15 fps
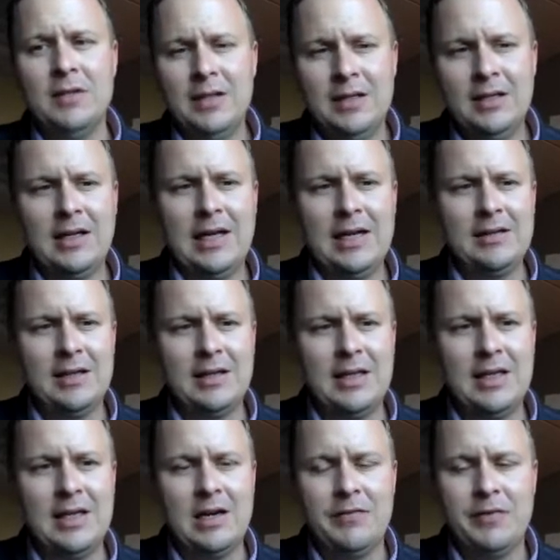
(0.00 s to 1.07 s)
indicating the
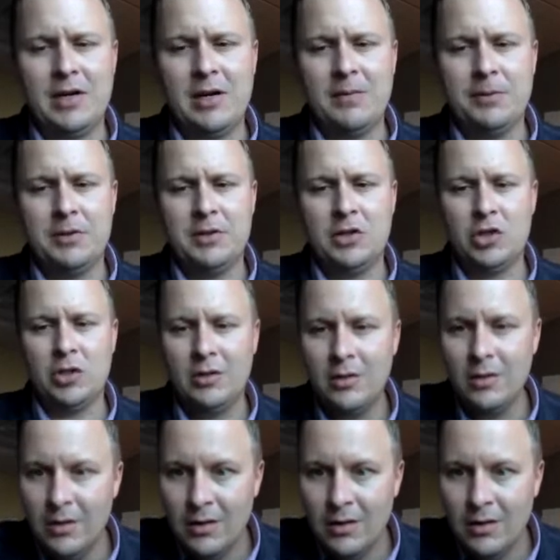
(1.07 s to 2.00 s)
key of a composition.